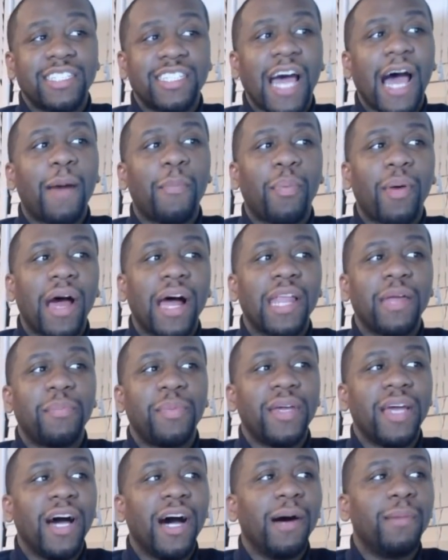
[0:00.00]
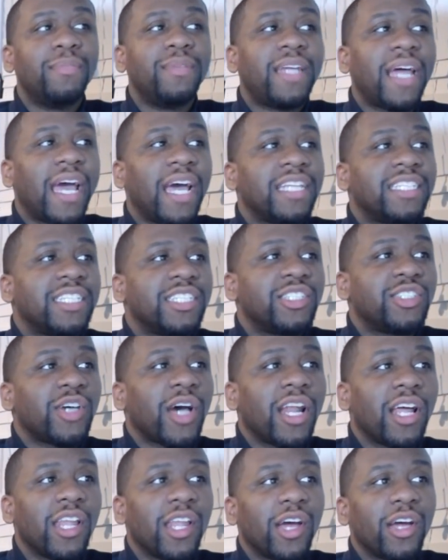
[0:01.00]
I'd probably be up dancing trying
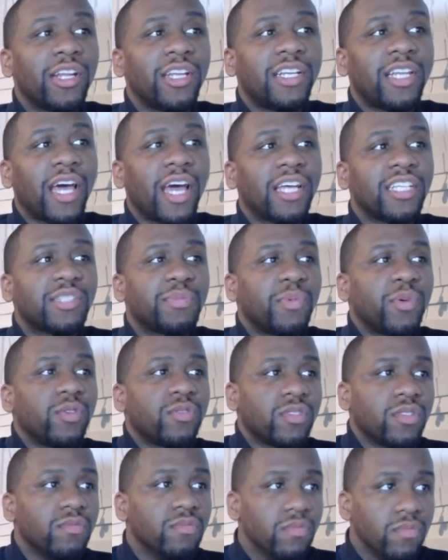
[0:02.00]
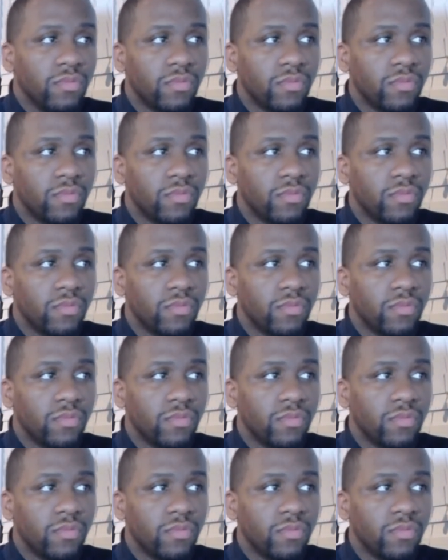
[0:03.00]
to learn the dance moves.